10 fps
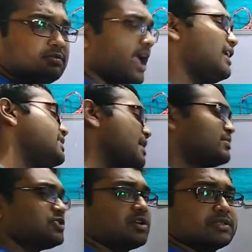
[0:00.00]
any
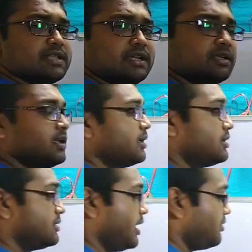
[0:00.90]
abstract set,
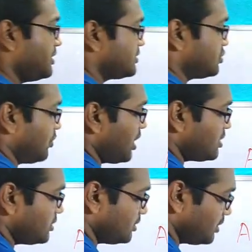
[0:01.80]
there is
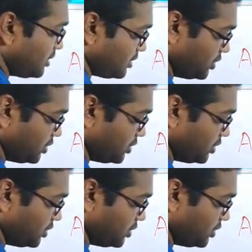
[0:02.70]
one